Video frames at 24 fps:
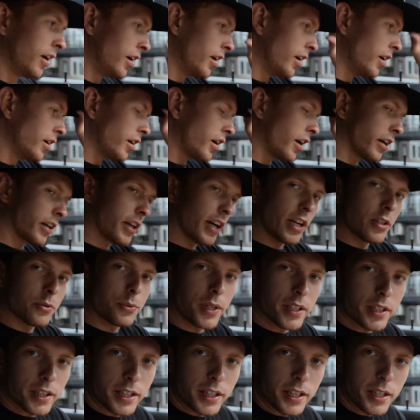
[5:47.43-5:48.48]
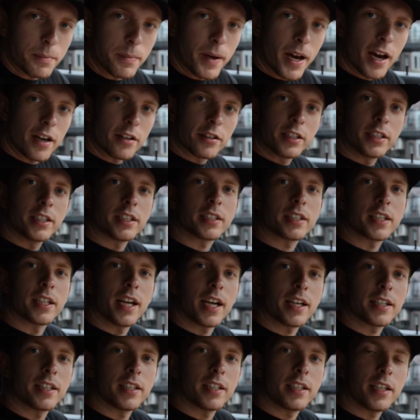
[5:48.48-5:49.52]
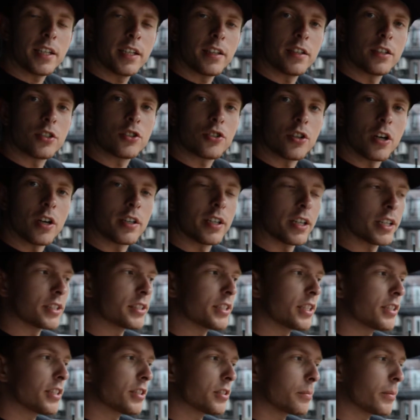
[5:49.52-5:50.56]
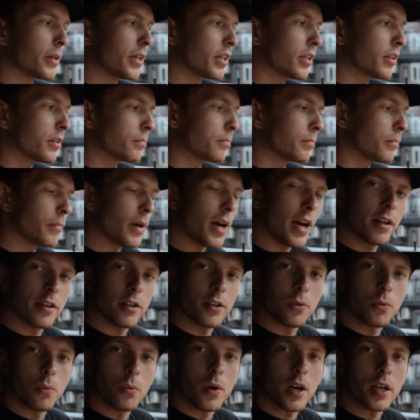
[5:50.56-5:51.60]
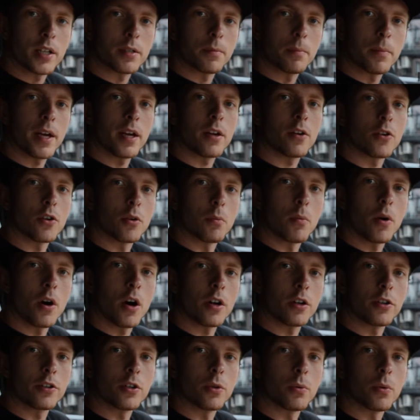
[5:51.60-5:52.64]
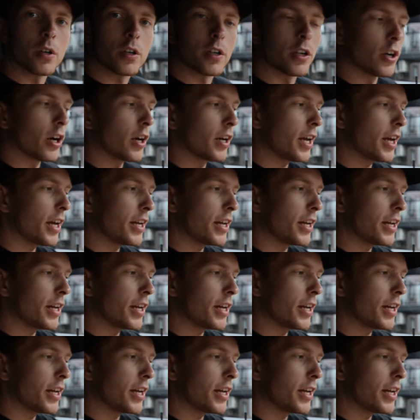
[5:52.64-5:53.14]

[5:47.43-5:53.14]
All right, guys, we've got the battery disconnected in the trunk. Like I said, doesn't matter what make or model you're working on.